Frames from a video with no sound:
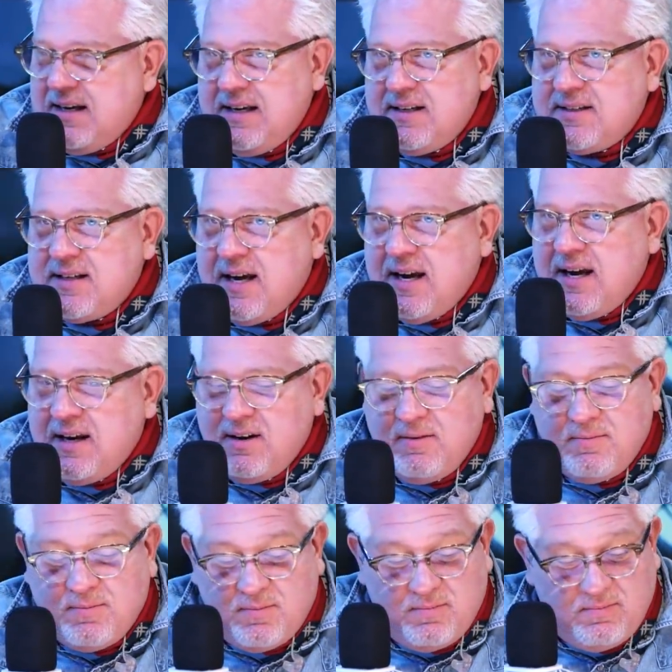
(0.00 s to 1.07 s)
he's saying,
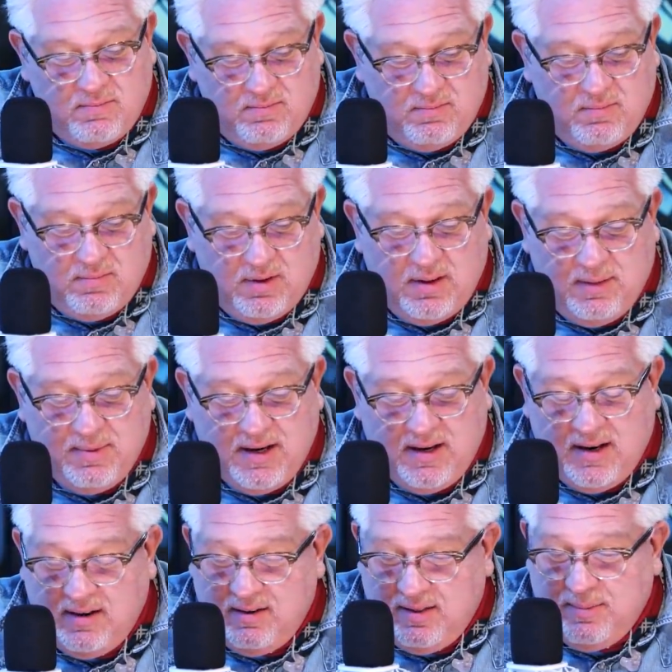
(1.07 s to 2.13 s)
let
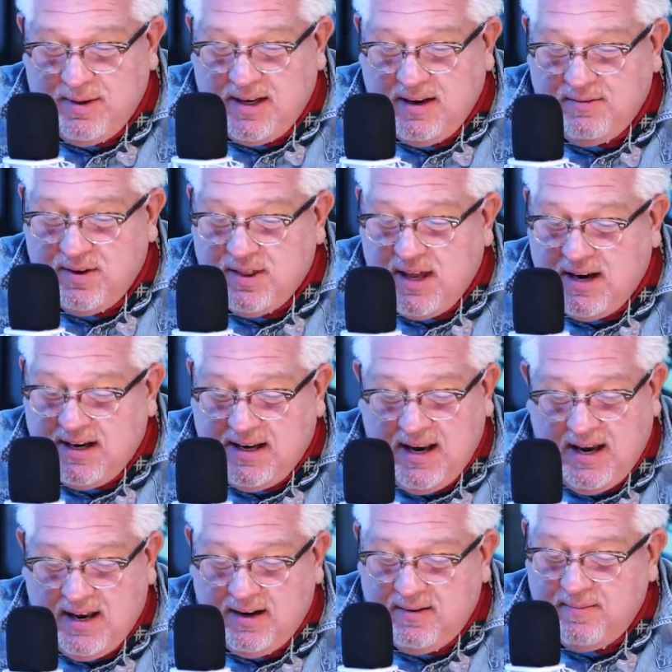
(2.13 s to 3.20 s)
me, let me give you that
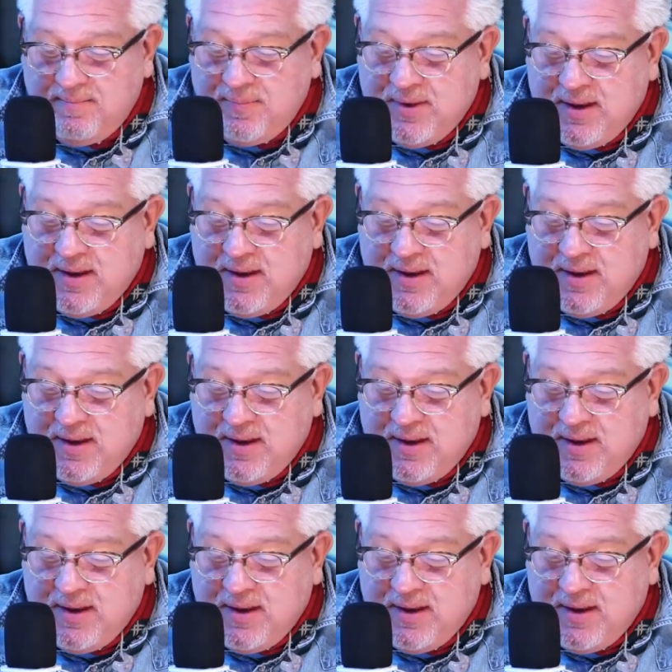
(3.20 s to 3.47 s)
again